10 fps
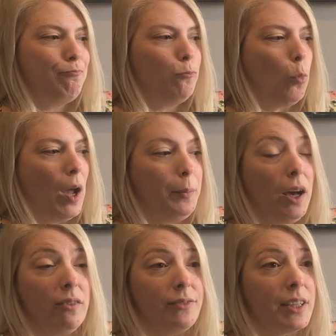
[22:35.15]
wipe
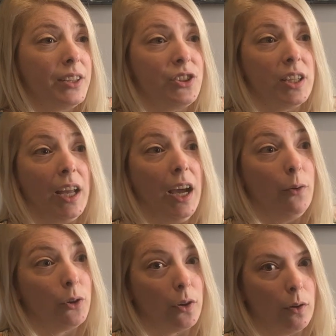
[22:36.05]
off the kitchen
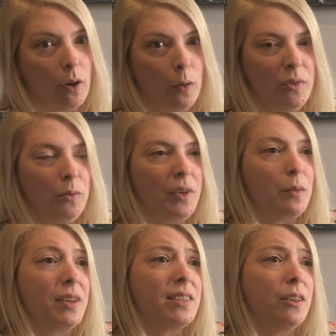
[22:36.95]
counter, or I'm gonna
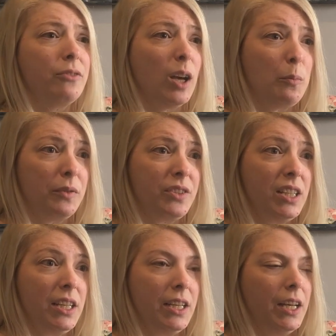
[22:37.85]
make myself a cup of
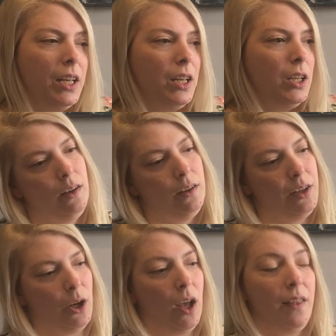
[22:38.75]
tea.
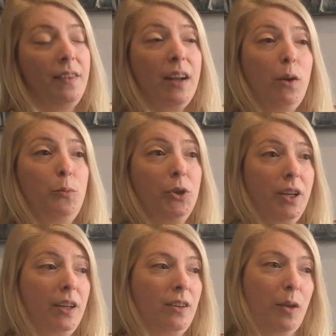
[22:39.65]
And then I would
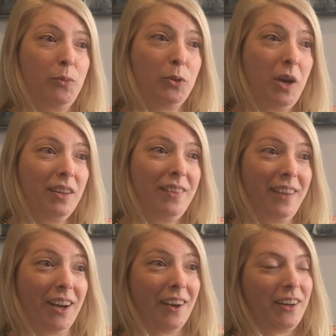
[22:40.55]
I'd put them all in
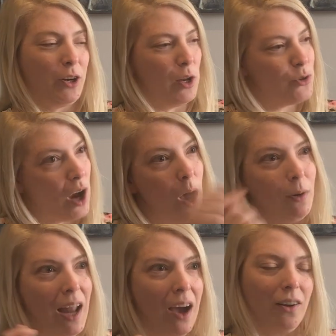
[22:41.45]
there, I'd draw
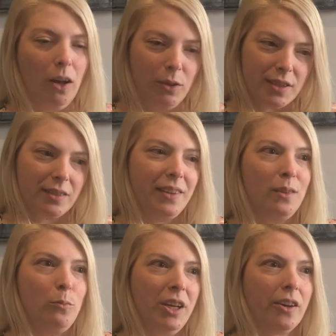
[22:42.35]
one out. Oh, it's clean
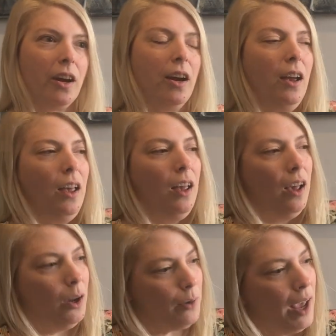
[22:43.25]
the mirror.
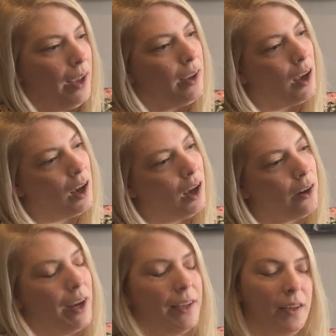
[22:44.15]
Okay,
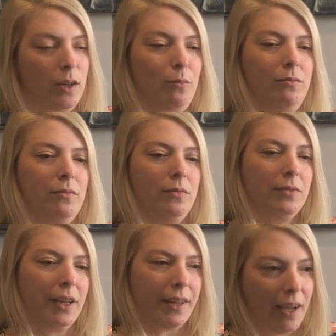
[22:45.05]
all right, Kim,
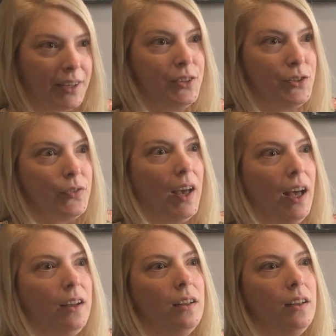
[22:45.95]
like I can do that.